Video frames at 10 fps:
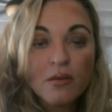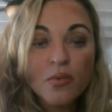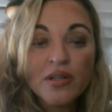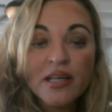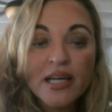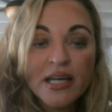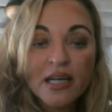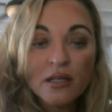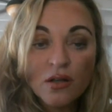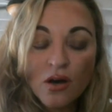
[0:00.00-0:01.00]
When they're getting
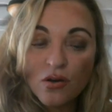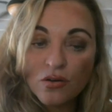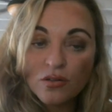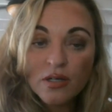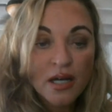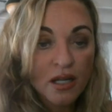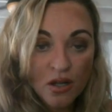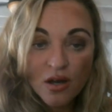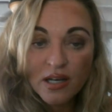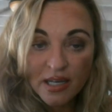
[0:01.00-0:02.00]
along, a
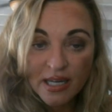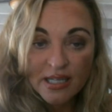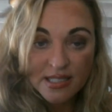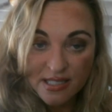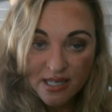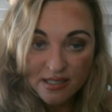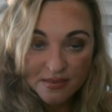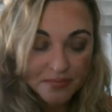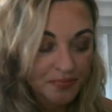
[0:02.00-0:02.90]
lot can get done.